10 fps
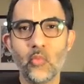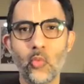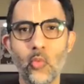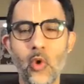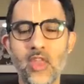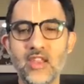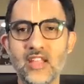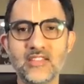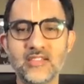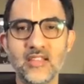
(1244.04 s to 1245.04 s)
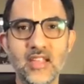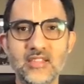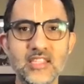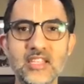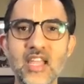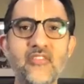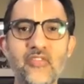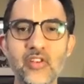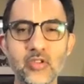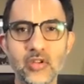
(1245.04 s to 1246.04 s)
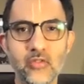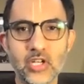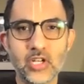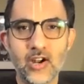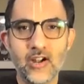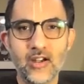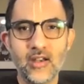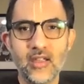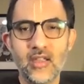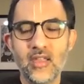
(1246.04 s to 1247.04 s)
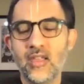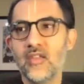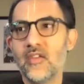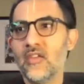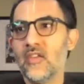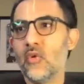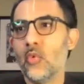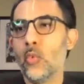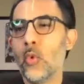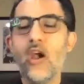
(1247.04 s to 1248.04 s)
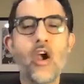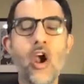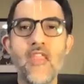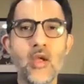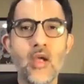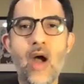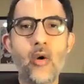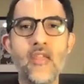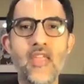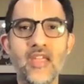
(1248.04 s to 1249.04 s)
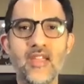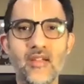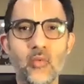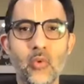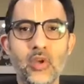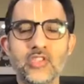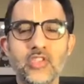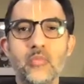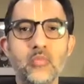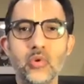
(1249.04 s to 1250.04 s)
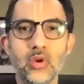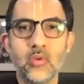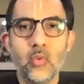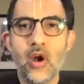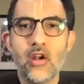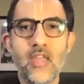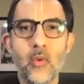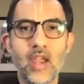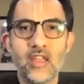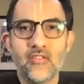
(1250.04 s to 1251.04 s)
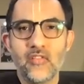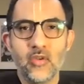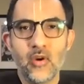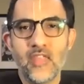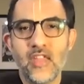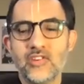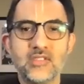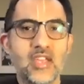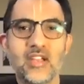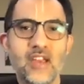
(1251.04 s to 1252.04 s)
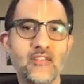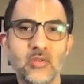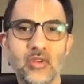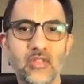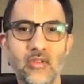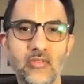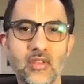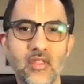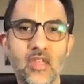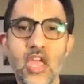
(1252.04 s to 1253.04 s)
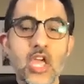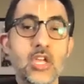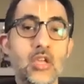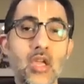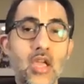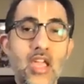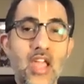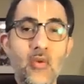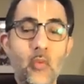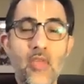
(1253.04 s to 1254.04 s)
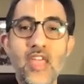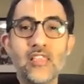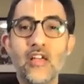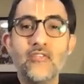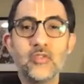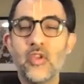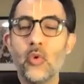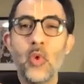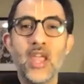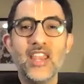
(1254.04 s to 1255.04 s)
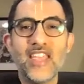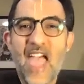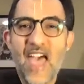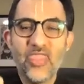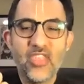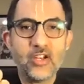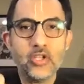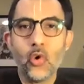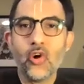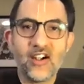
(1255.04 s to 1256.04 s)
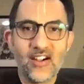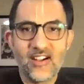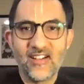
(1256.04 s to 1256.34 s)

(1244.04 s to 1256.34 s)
when it's the day for you to return, where are they? How are they? What's their mood? Where are they waiting for you? Are they just like kind of doing their own thing? When they love you, they're waiting at the door.